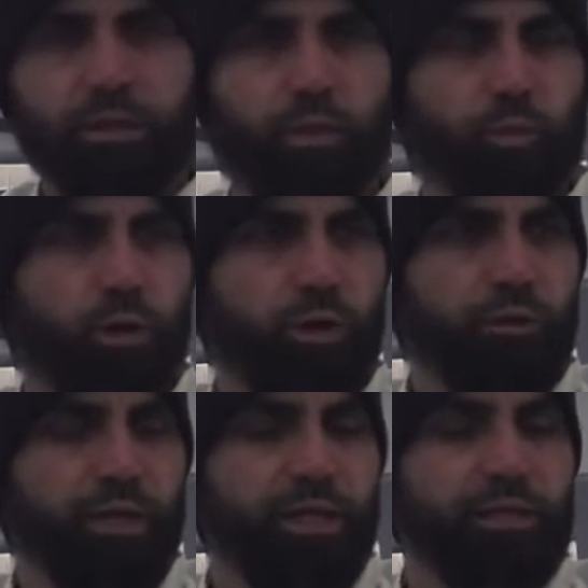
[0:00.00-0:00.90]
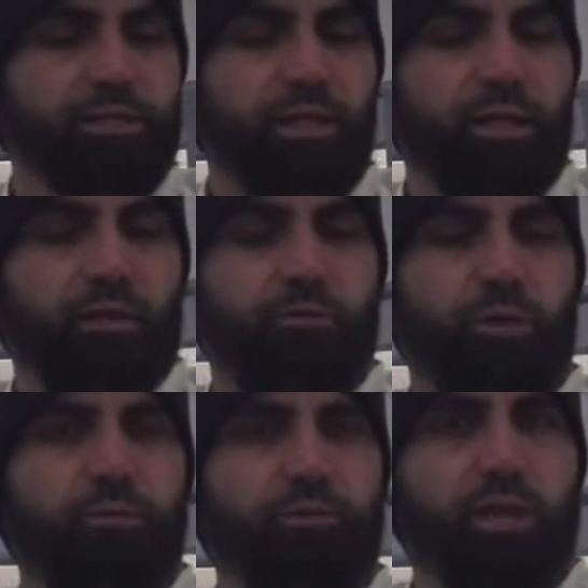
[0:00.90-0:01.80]
The world is
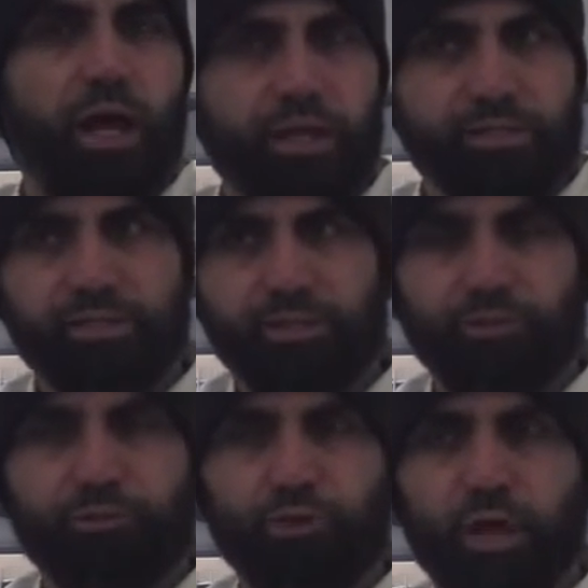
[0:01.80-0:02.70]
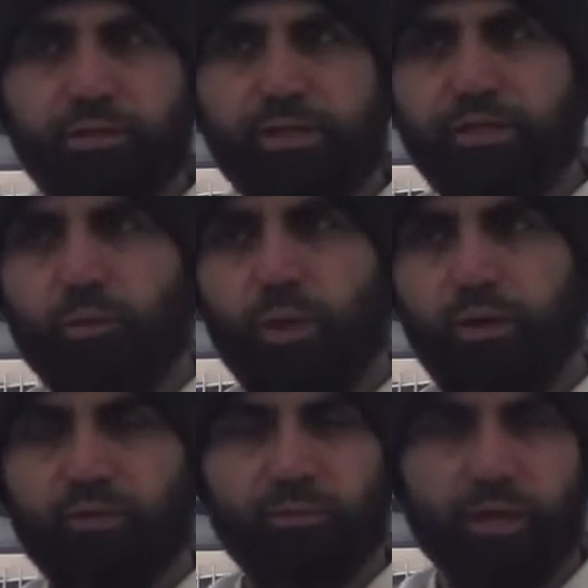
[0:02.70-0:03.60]
full of lust, so it draws us
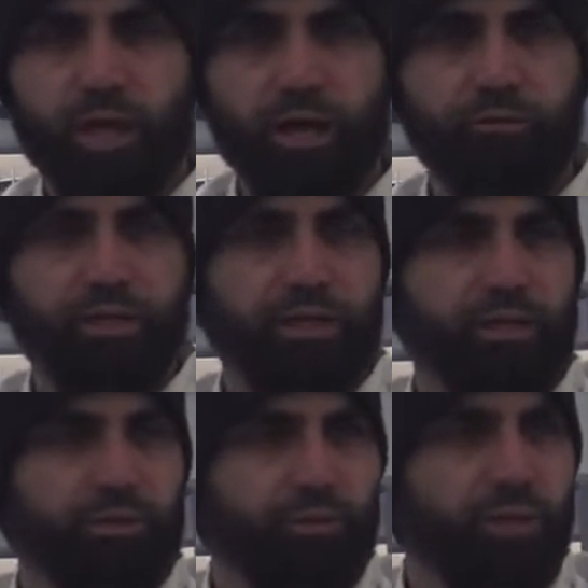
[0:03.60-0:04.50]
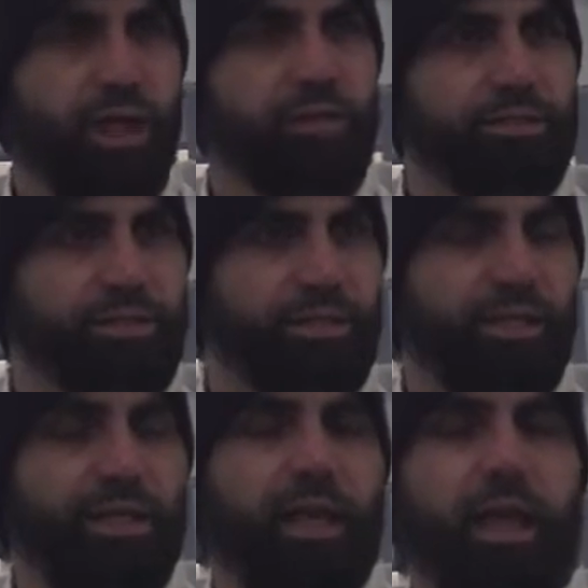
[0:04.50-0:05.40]
away from love and into lust.
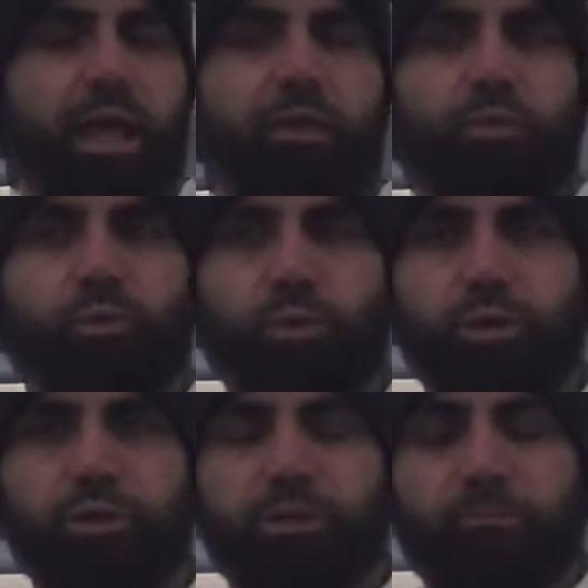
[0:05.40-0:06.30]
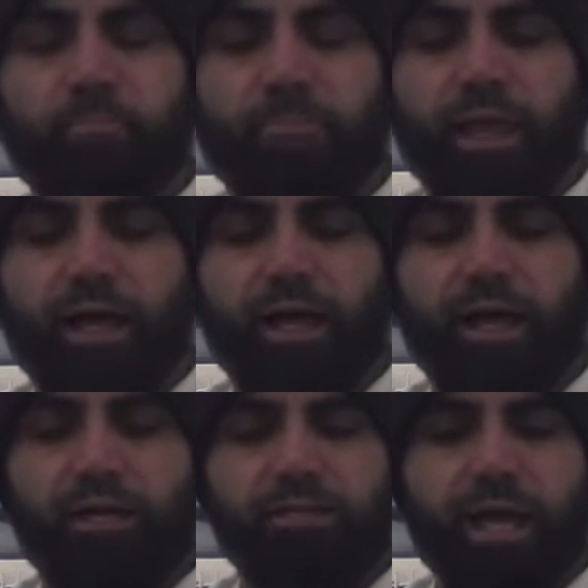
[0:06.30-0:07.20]
And the world uh,
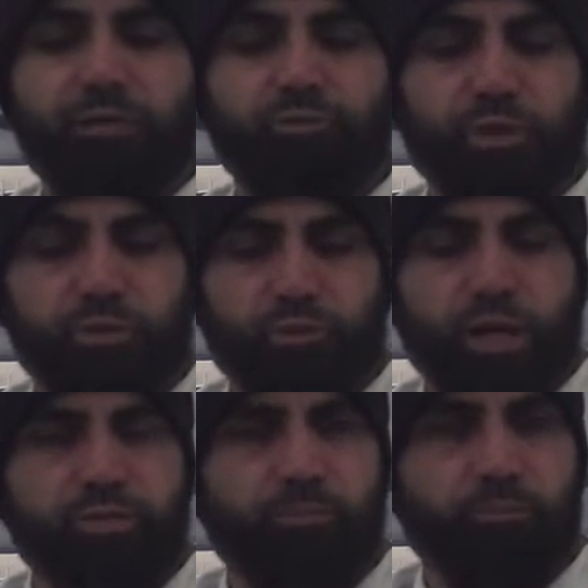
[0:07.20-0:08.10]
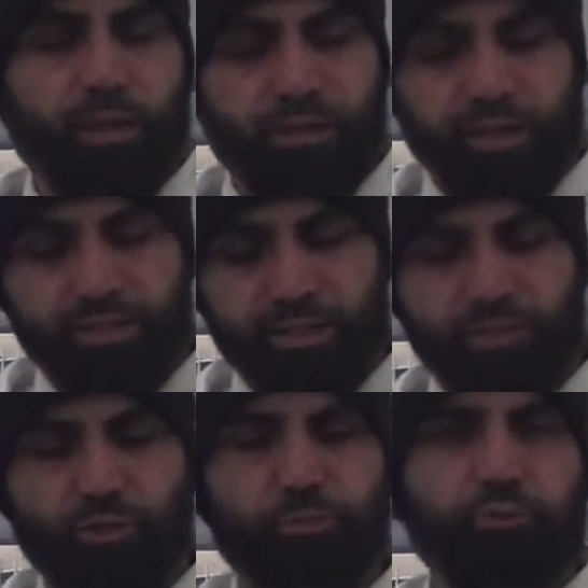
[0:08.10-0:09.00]
is it tries to gets
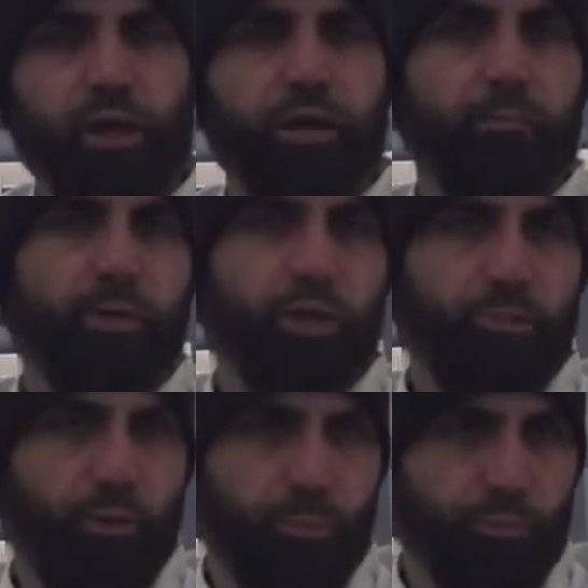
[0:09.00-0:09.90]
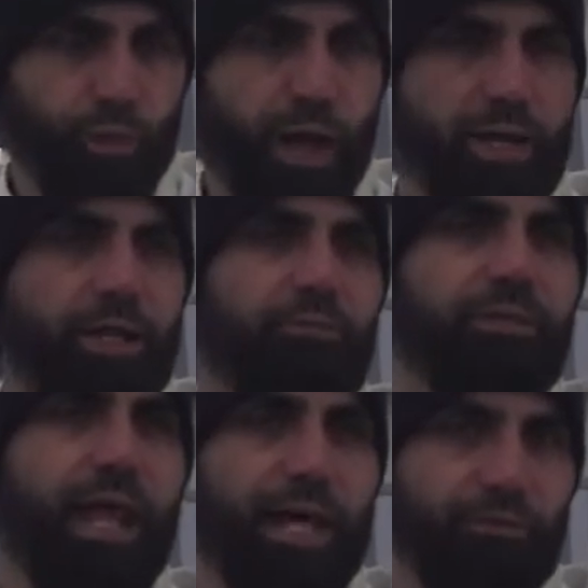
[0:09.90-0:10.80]
us to try to build up our pride of
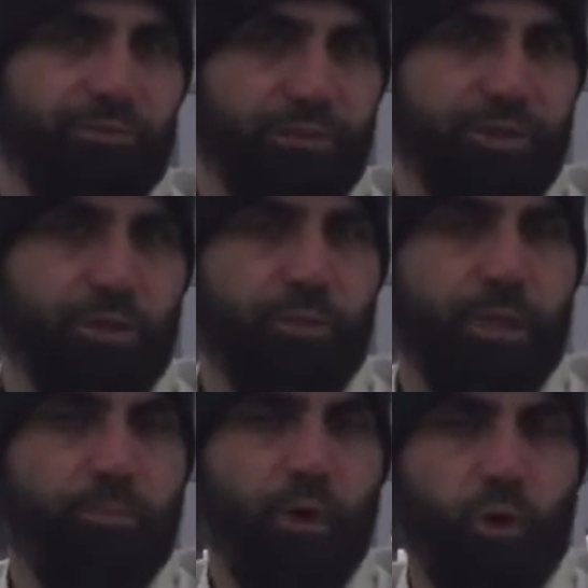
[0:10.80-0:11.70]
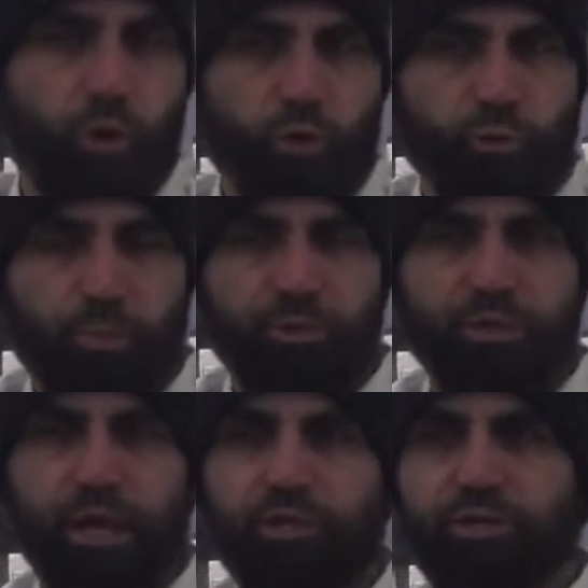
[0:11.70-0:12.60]
life, to build up our own
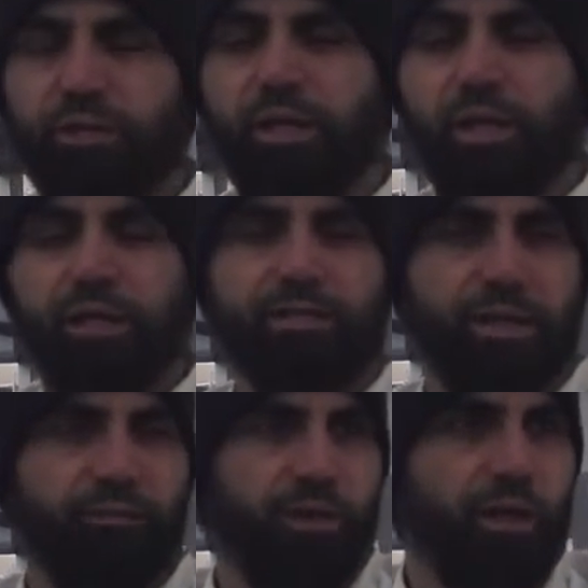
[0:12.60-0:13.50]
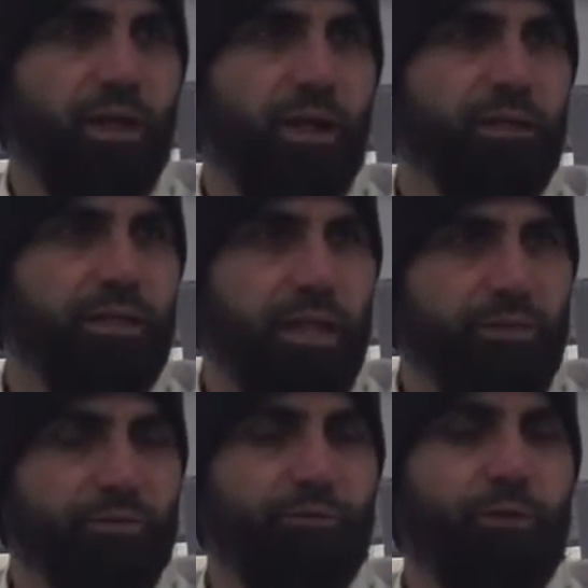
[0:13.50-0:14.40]
reputation instead of uh,
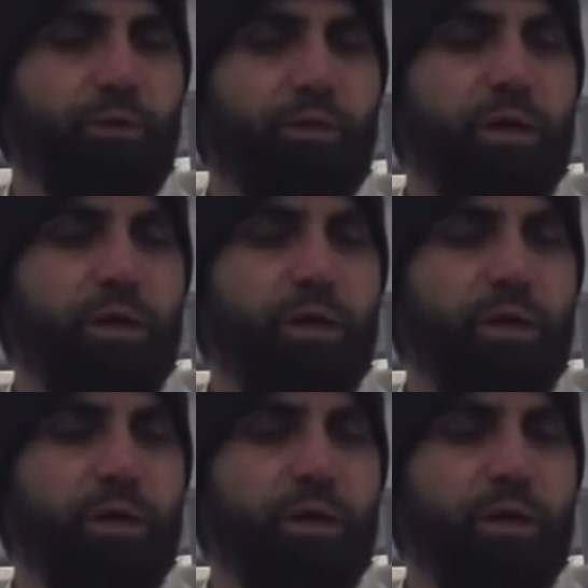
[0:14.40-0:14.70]
living for